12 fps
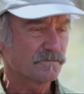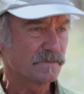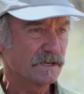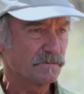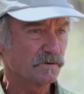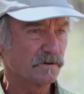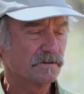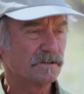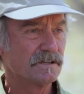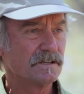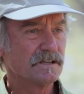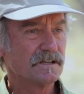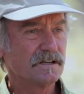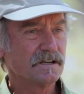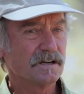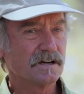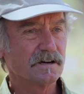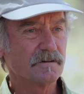people,
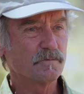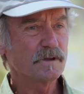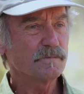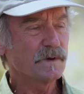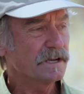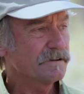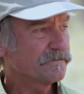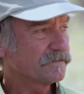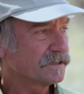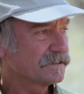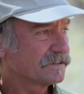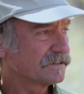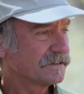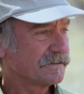we benefit,